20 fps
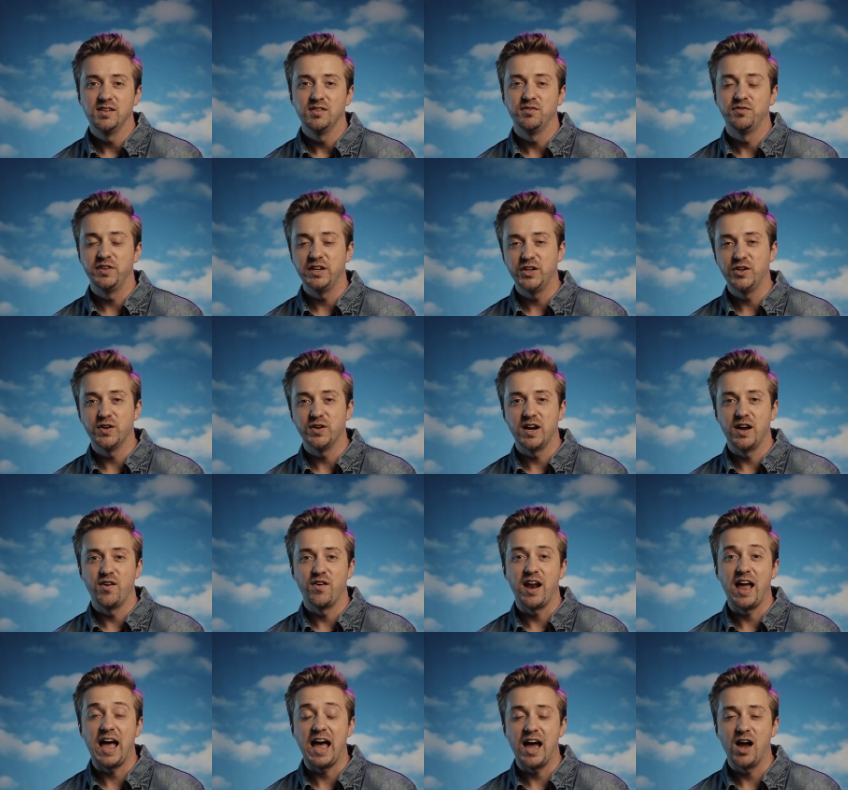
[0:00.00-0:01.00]
figure out
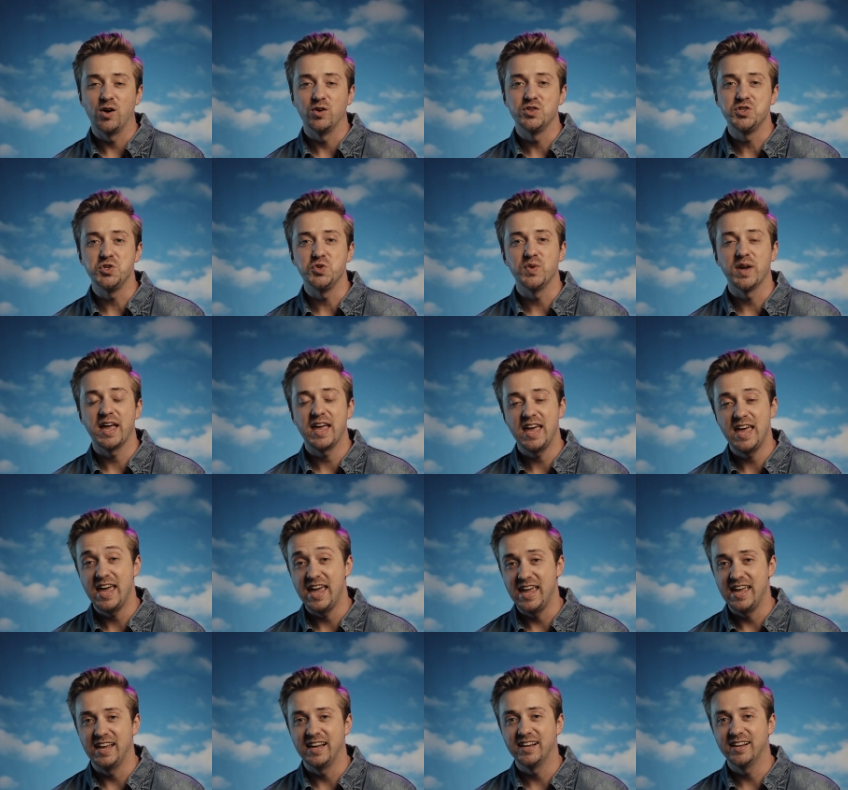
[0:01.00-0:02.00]
how to
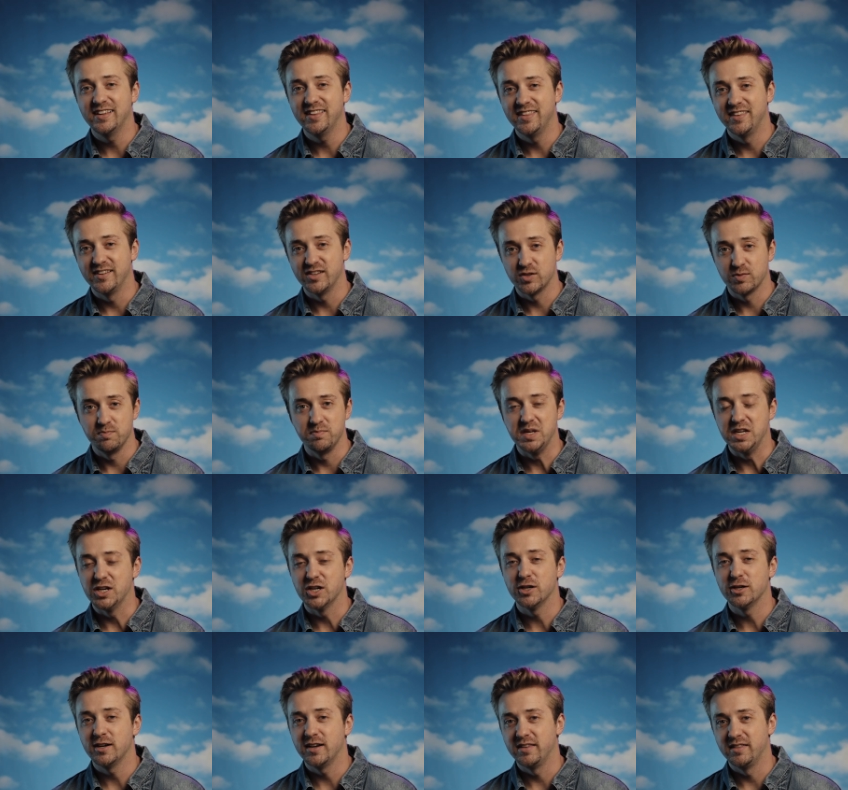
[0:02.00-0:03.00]
hang this
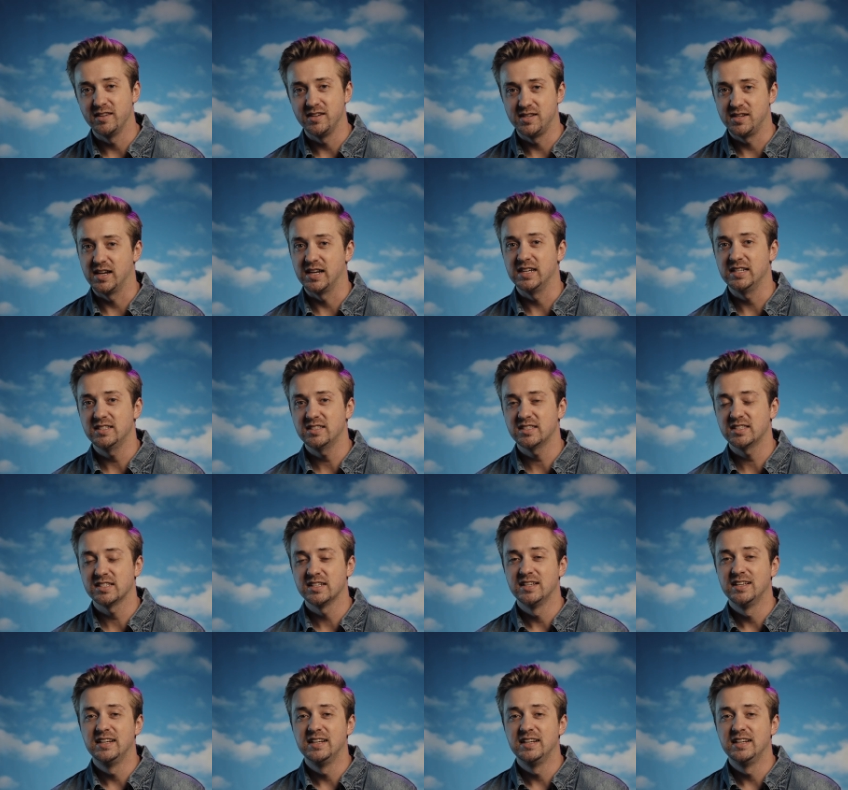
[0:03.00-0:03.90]
mirror and the dice.